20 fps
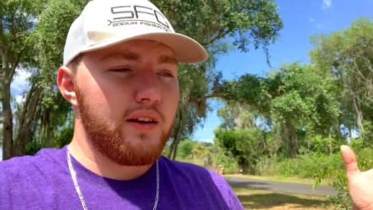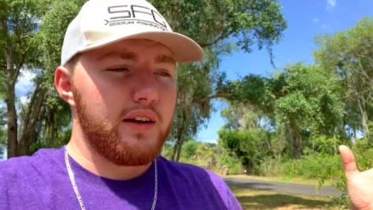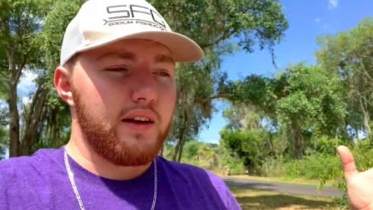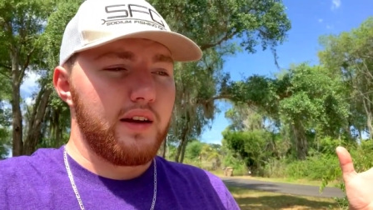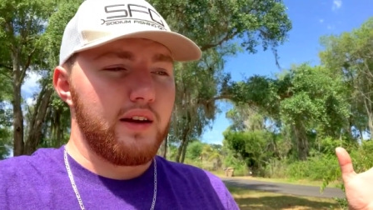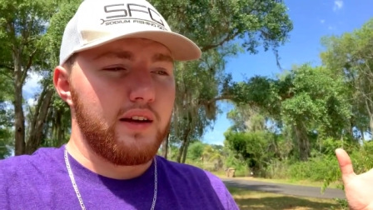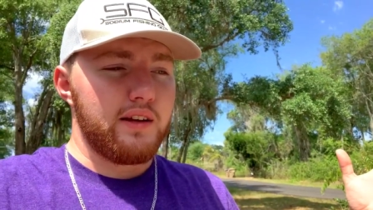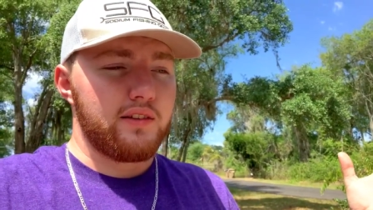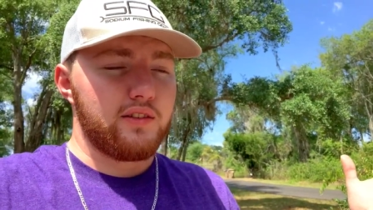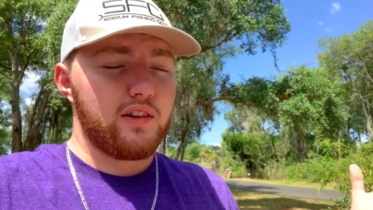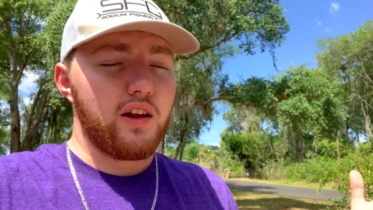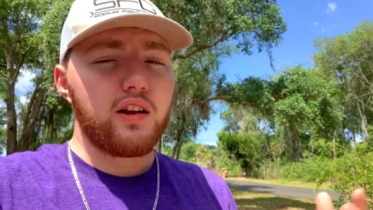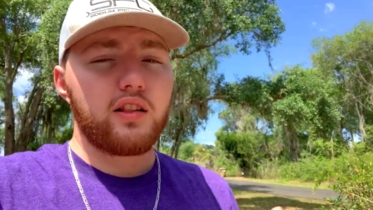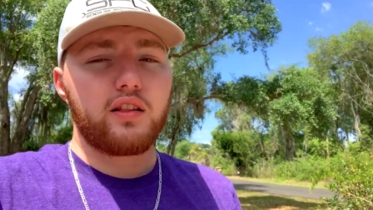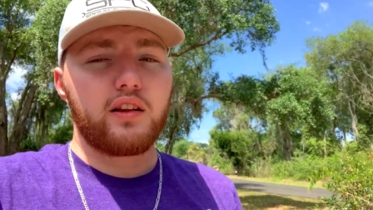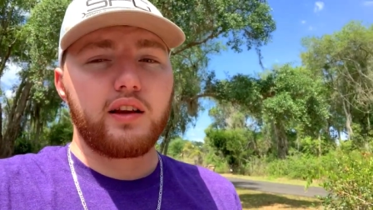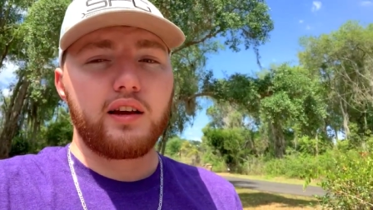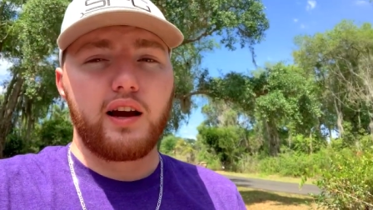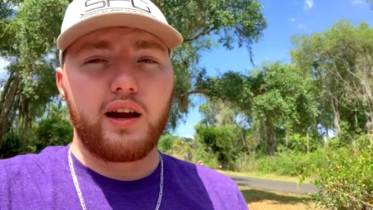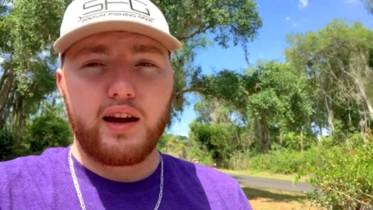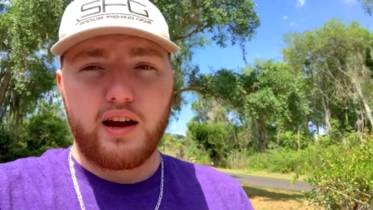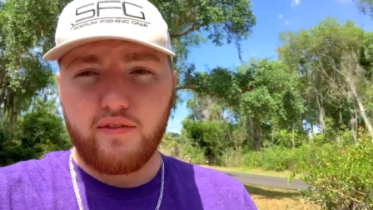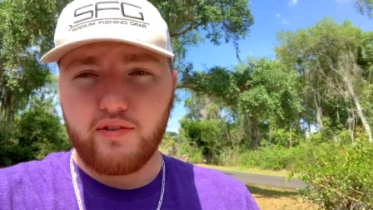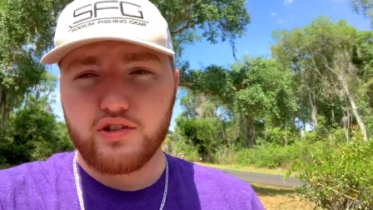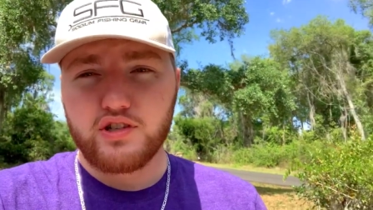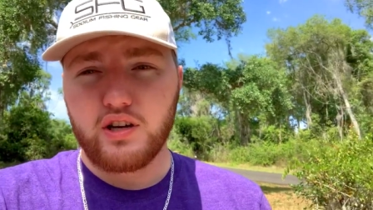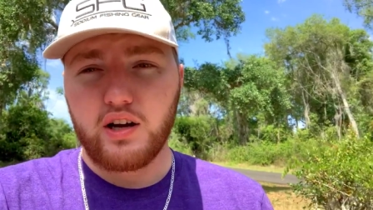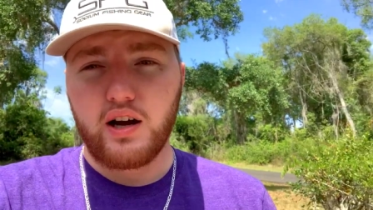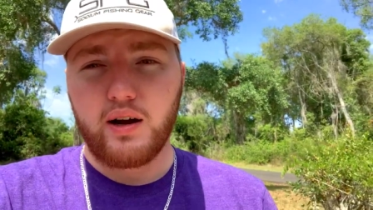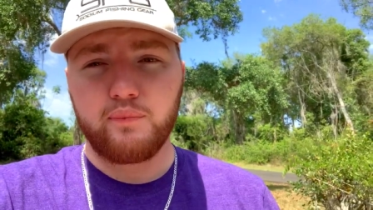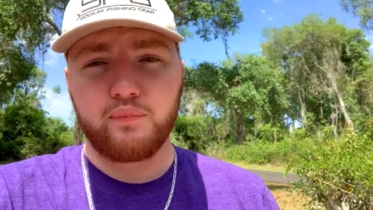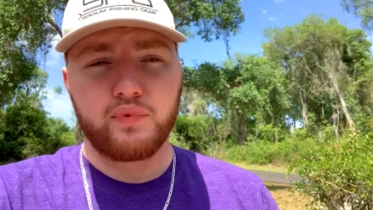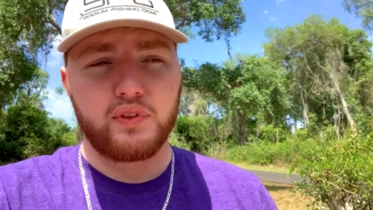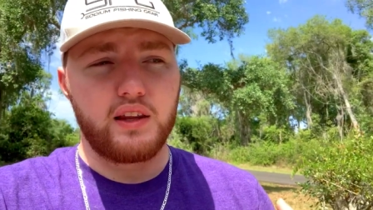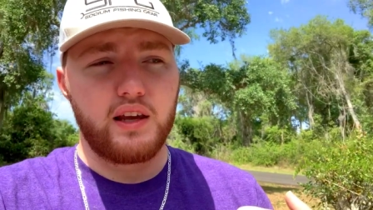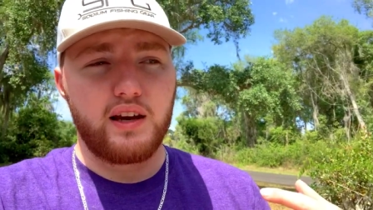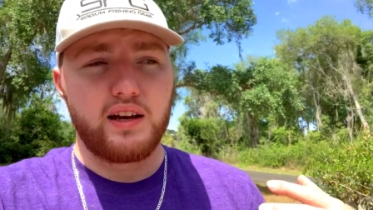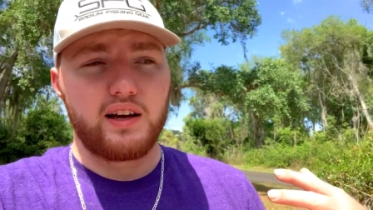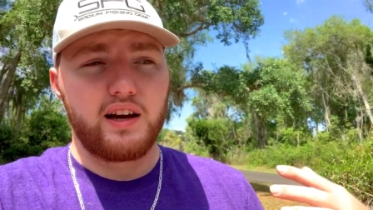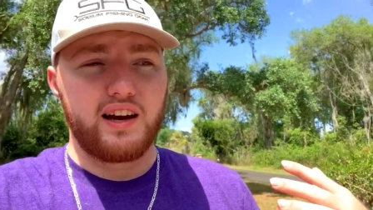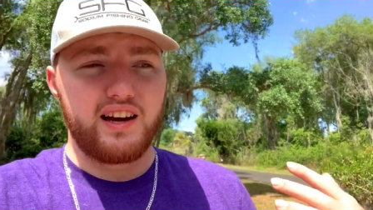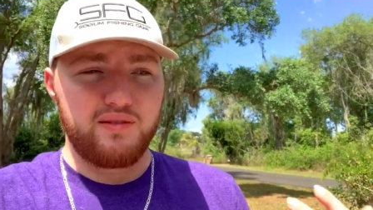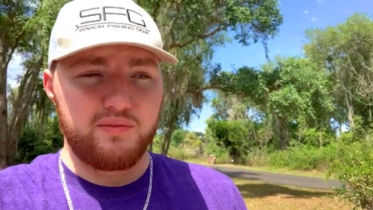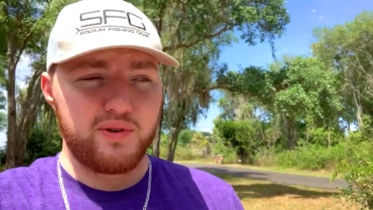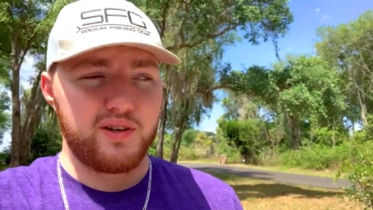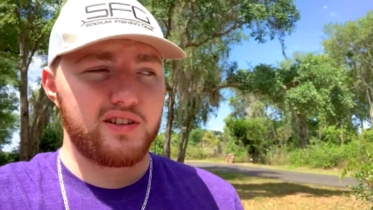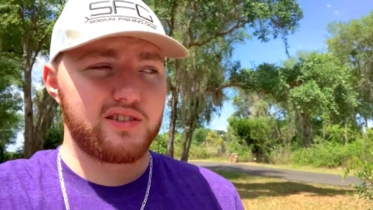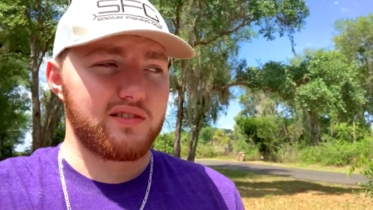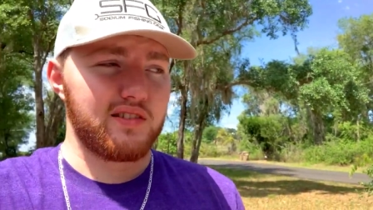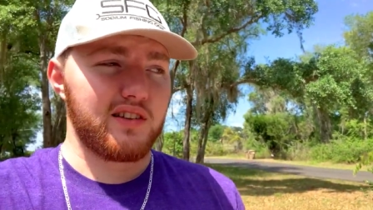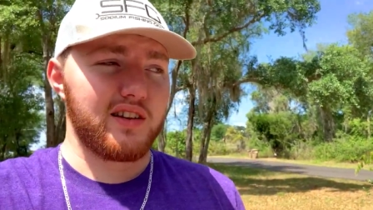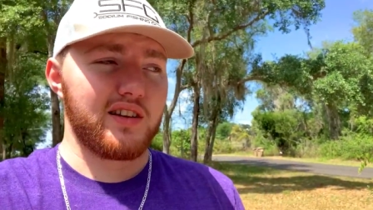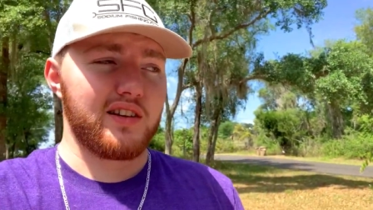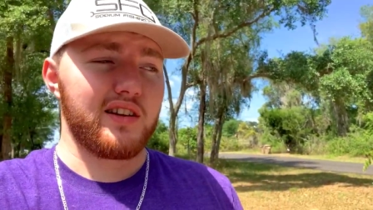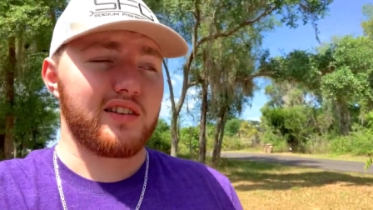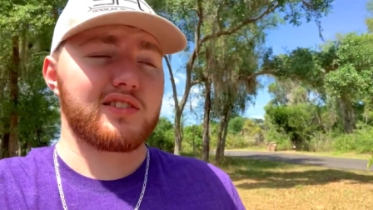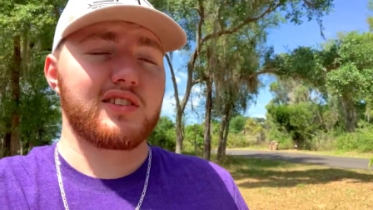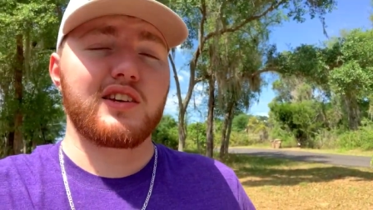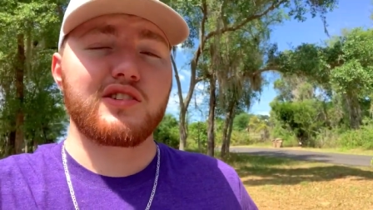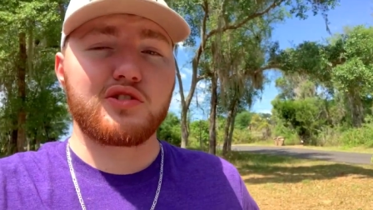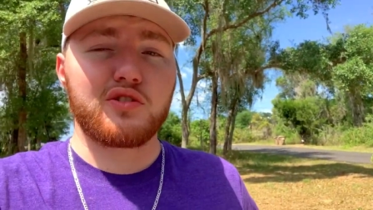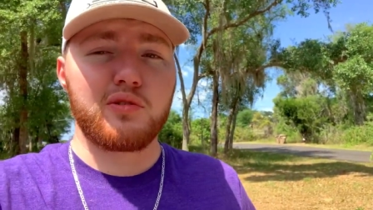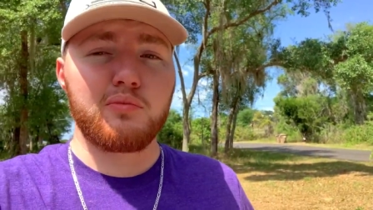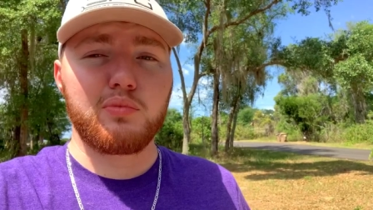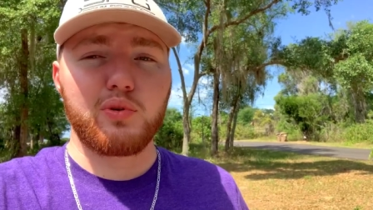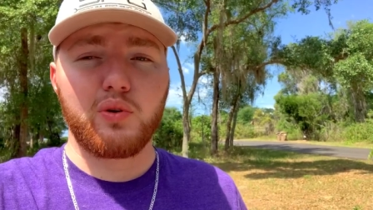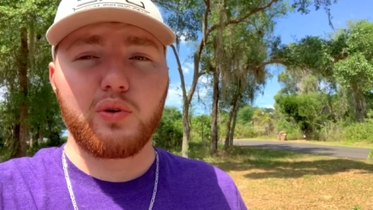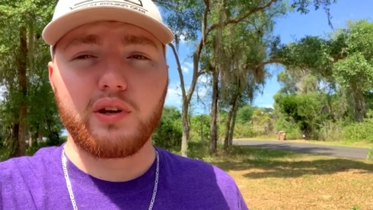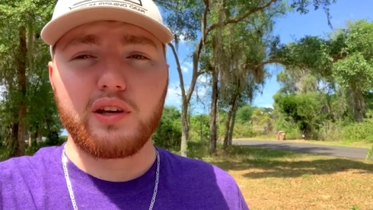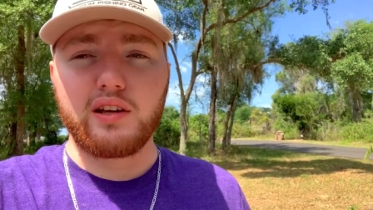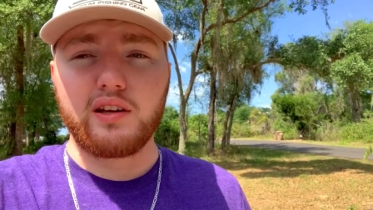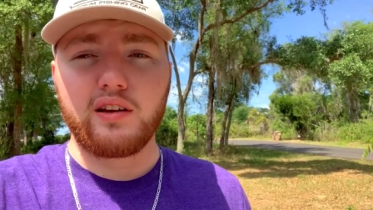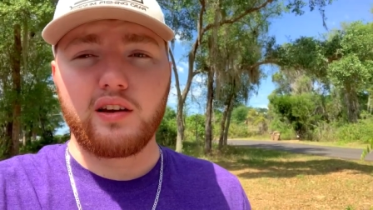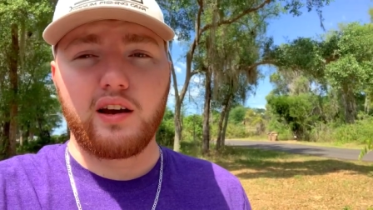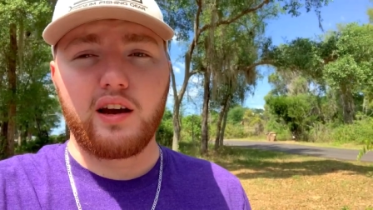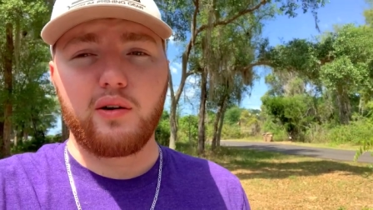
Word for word: And luckily I have a job that I am an essential employee.